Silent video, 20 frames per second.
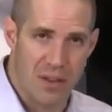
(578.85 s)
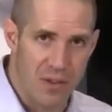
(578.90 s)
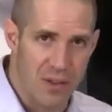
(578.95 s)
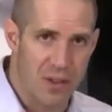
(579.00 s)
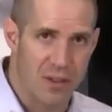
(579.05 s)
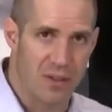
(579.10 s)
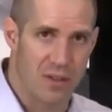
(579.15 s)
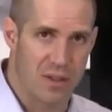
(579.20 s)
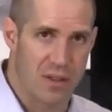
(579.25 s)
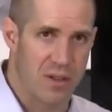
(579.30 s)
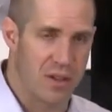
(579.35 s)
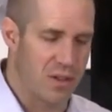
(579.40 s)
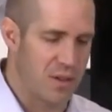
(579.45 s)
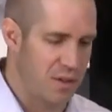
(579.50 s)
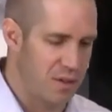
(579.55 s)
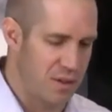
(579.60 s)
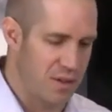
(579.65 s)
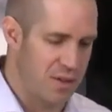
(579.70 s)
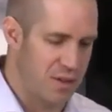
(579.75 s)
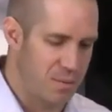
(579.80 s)
and this is
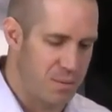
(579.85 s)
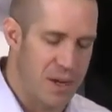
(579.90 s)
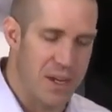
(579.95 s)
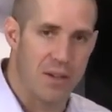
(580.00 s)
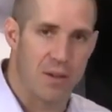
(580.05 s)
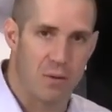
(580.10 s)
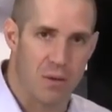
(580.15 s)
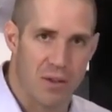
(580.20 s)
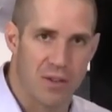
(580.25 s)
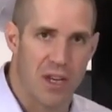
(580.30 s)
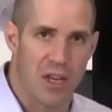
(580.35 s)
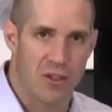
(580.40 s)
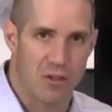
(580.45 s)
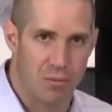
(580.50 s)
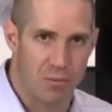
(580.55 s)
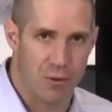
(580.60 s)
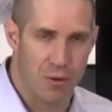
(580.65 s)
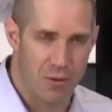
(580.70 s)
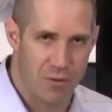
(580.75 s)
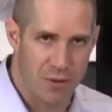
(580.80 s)
going to speak to
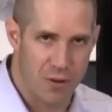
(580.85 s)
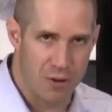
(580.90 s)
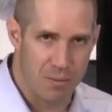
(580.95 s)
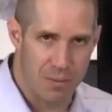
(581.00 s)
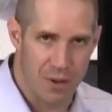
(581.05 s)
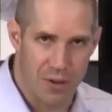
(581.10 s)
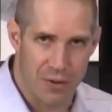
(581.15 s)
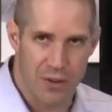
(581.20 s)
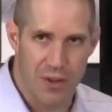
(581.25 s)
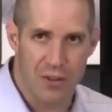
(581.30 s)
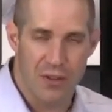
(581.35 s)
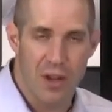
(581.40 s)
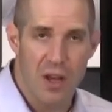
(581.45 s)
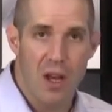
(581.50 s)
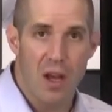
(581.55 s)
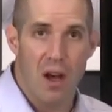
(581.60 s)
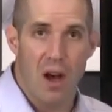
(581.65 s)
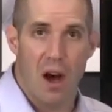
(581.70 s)
recession-proof in your business,